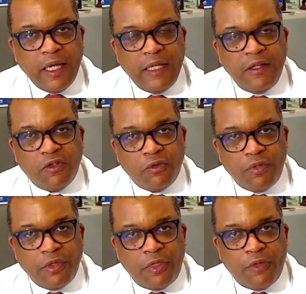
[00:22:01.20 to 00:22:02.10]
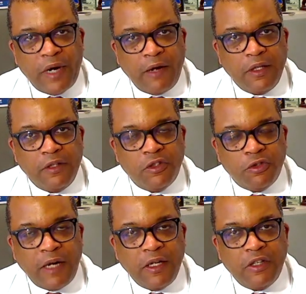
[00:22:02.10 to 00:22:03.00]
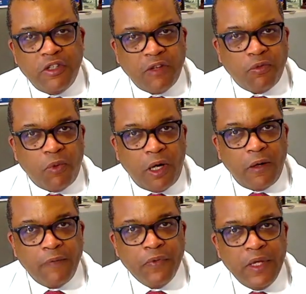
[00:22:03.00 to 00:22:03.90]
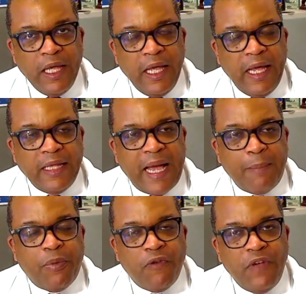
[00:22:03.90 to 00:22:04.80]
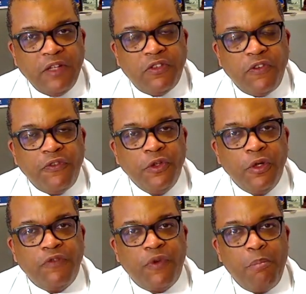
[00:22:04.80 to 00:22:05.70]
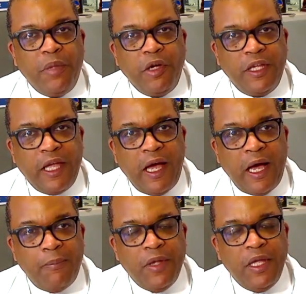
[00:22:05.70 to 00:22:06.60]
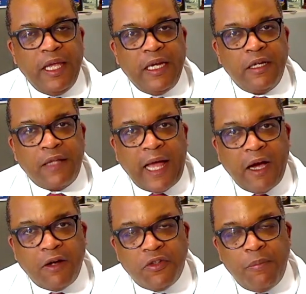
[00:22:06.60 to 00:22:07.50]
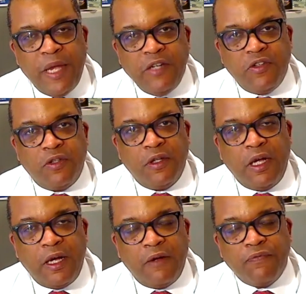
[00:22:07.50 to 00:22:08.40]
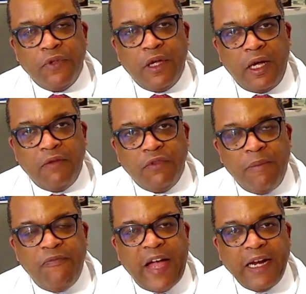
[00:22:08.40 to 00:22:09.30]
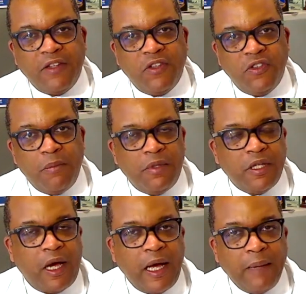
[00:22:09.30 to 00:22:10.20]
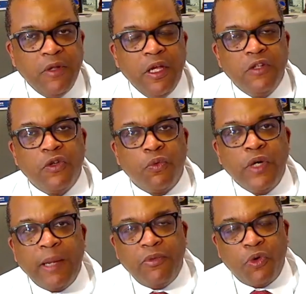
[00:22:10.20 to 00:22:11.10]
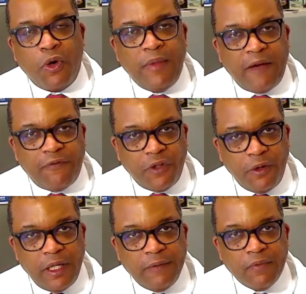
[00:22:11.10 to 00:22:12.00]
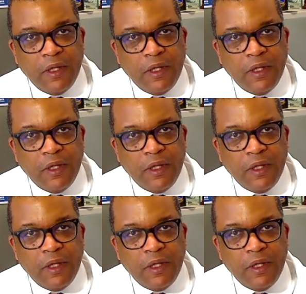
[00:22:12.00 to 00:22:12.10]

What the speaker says: and the surrounding chest wall, and that prevents the fluid from building up and allows the patient's lymphatic system time to reabsorb that fluid.